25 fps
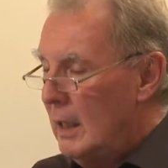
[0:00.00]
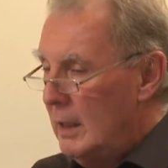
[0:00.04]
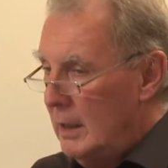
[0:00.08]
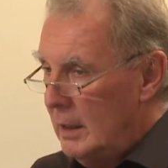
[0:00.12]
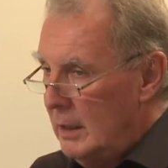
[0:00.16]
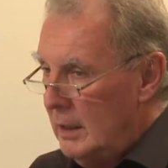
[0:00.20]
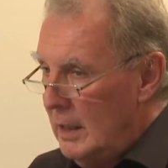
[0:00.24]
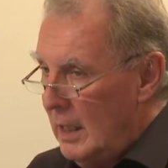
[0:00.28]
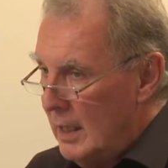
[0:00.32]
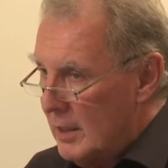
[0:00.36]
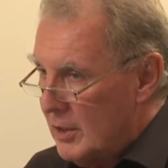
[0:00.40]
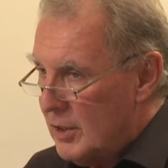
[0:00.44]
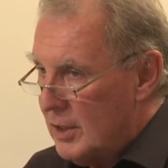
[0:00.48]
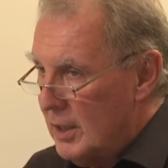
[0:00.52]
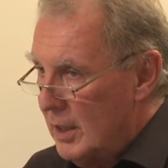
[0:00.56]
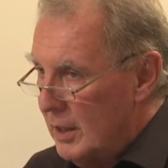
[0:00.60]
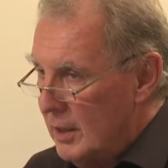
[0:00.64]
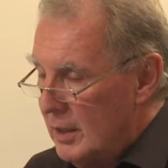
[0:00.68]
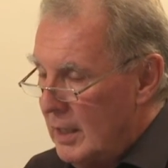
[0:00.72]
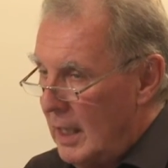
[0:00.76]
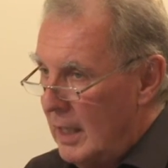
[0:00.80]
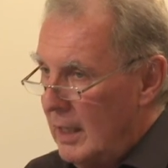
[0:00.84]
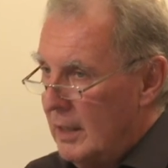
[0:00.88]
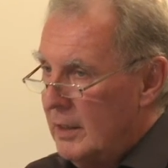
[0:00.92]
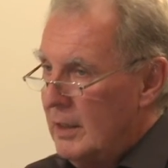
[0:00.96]

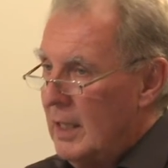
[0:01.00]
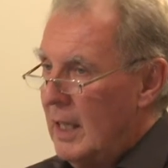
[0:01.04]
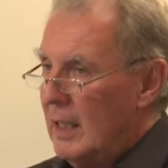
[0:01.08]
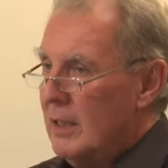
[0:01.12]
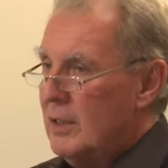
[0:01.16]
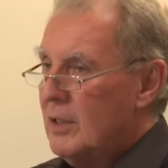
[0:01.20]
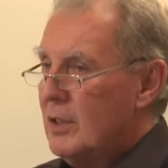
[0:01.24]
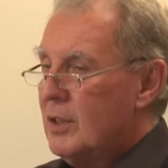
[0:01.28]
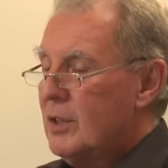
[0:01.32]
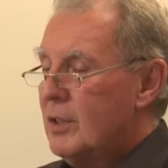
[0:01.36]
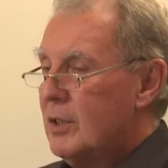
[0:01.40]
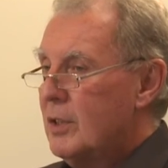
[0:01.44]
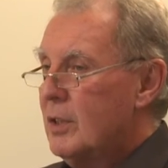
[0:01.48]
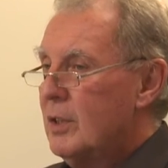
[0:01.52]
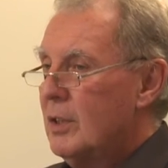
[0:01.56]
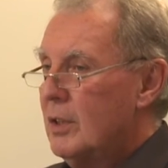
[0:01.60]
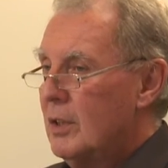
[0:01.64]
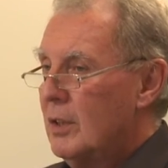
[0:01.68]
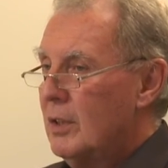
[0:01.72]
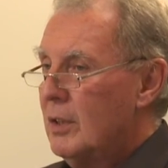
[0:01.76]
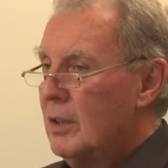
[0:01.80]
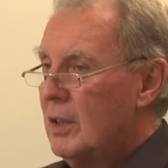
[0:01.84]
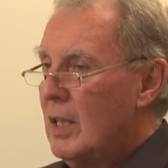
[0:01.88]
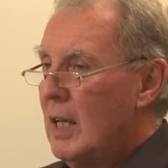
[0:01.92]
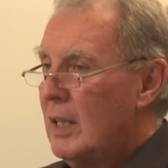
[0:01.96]
controls and
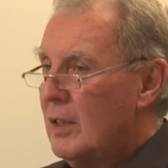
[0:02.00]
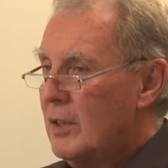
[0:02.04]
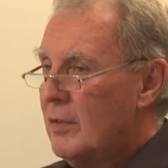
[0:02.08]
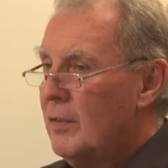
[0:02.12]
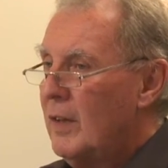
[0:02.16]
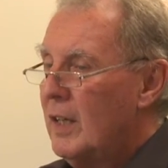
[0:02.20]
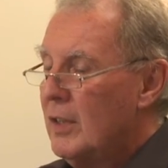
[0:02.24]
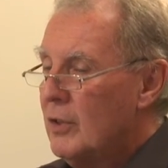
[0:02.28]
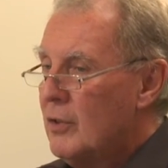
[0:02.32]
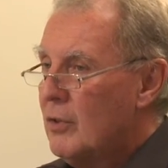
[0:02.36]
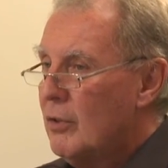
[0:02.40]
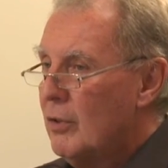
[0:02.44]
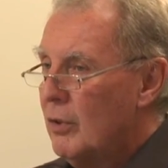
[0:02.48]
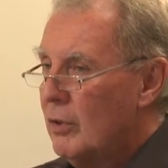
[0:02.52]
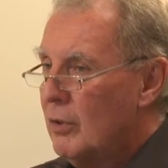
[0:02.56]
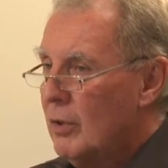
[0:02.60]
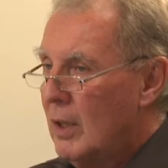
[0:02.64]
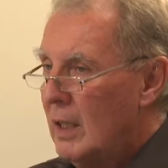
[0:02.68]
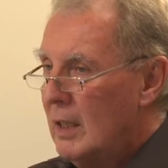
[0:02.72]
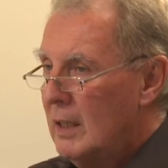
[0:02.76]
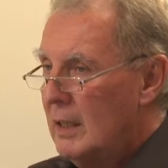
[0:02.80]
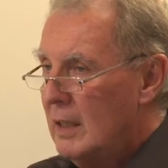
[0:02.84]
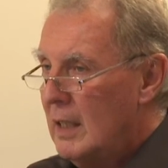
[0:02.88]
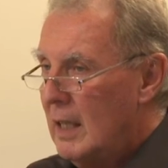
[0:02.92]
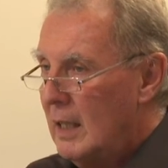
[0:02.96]
mitigations are. That's very true.
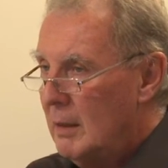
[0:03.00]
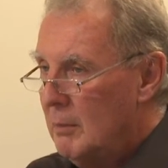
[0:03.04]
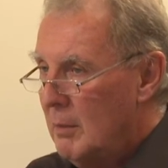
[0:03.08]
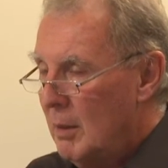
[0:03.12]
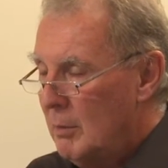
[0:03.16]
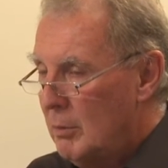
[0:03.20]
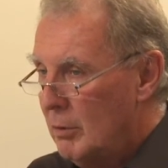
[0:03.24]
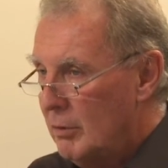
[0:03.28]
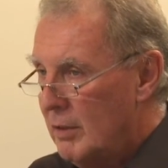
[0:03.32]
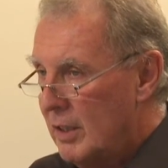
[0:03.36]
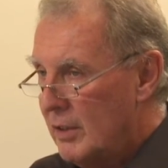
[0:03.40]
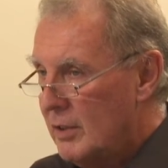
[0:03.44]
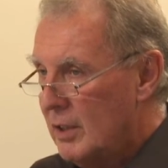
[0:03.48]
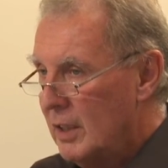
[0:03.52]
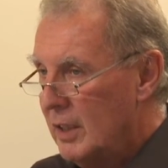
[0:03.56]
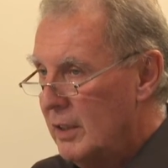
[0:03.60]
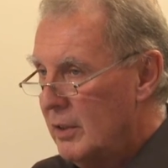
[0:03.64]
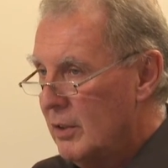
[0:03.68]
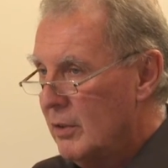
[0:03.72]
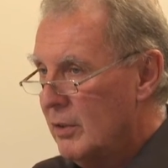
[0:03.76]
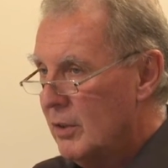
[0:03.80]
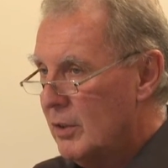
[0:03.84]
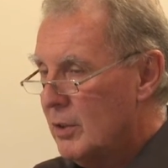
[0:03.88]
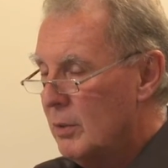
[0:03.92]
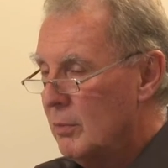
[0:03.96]
I remember recently
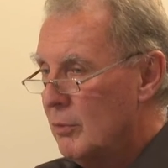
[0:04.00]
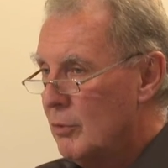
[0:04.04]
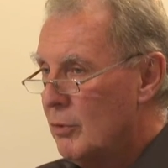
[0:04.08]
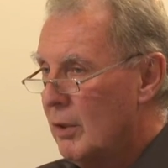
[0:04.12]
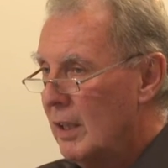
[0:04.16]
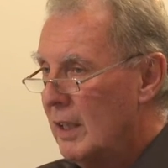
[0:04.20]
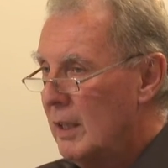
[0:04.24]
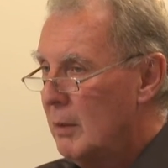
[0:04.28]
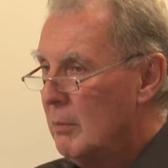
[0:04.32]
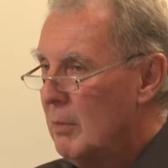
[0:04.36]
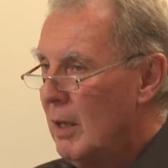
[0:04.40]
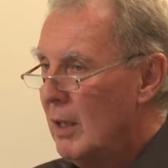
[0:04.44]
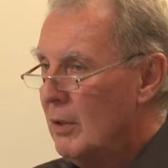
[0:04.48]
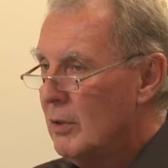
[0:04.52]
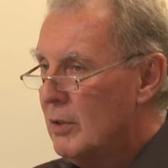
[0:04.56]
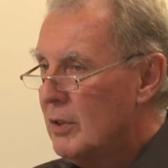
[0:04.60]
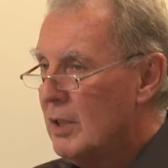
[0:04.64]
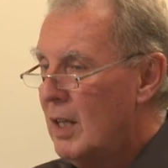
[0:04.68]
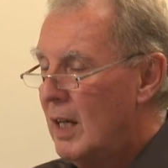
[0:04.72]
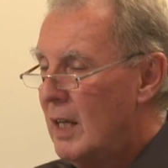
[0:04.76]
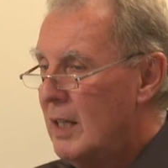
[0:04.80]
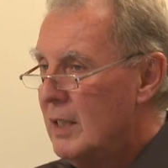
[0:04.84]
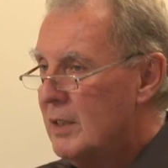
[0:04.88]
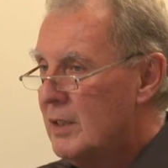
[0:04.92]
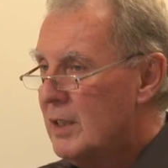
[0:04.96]
doing some drilling bow
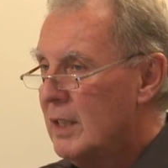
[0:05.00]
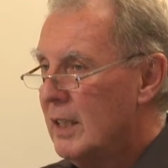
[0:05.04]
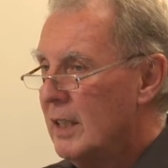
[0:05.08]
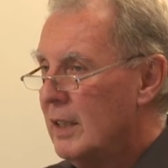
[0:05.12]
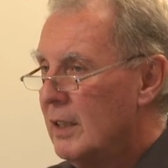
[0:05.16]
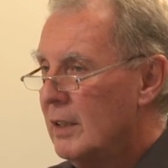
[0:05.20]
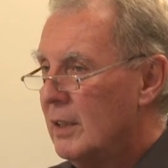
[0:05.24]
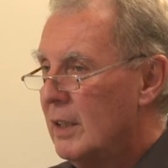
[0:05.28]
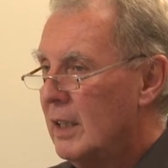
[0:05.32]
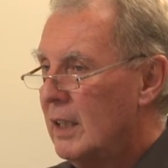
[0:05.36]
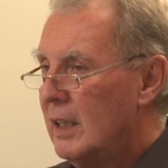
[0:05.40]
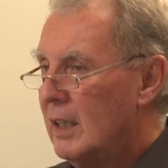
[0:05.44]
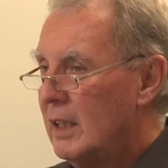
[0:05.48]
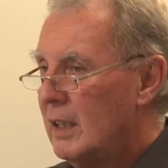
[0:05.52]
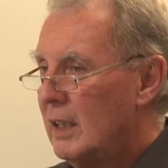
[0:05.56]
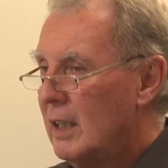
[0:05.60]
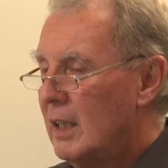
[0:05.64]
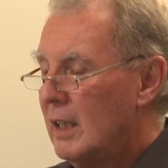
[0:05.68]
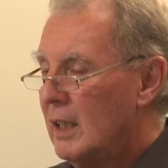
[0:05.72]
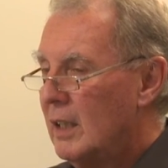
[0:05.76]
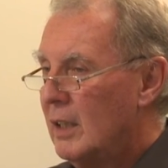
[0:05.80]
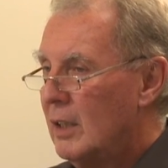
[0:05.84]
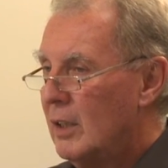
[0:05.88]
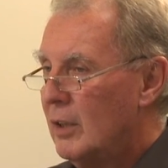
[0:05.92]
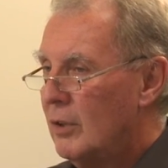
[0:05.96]
ties, and
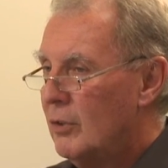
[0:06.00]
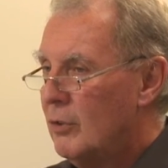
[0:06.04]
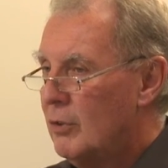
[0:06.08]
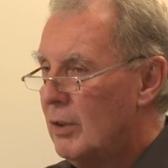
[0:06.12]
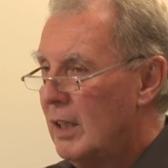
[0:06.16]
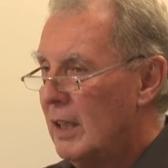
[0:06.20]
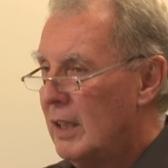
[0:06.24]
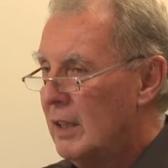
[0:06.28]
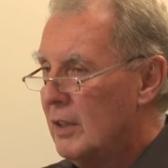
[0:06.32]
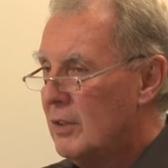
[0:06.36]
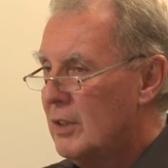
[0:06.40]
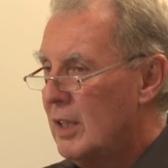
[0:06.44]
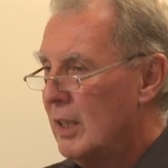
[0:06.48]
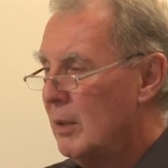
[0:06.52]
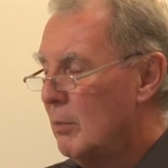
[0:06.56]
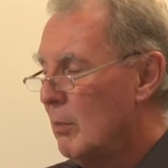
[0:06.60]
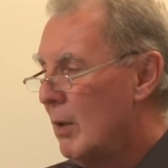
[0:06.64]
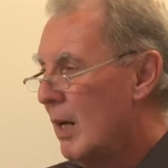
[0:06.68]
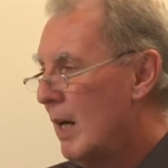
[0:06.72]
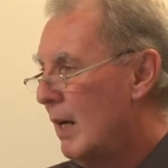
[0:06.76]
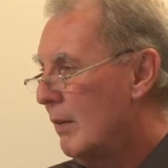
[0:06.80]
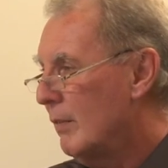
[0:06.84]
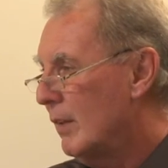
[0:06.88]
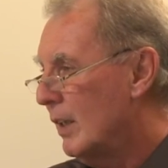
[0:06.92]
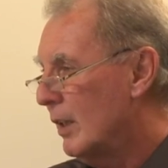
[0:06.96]
the drilling team
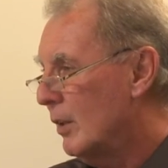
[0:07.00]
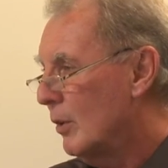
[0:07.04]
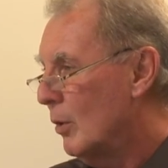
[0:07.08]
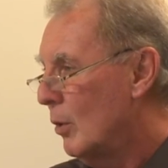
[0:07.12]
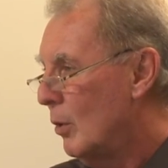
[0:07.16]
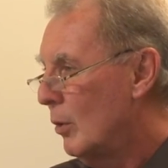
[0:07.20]
were having an